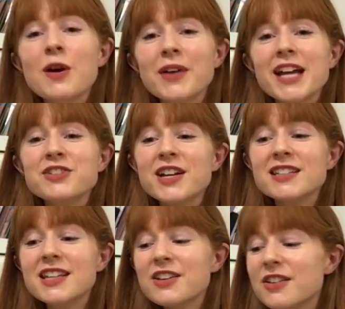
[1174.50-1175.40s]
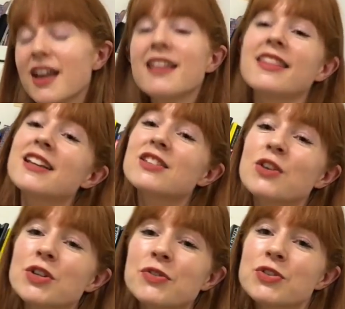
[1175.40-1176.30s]
I will catch you guys later. Thanks as
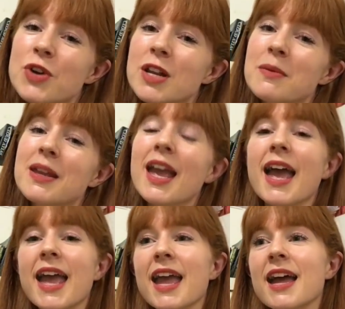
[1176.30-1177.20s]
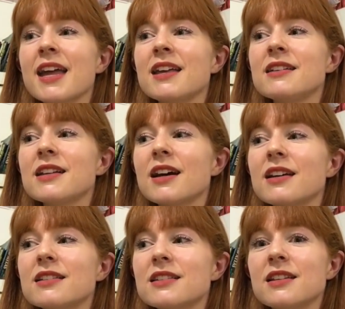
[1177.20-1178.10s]
always for joining me and
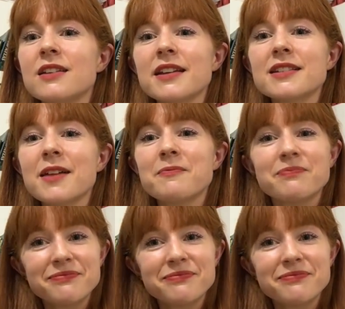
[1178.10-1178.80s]
see you next time.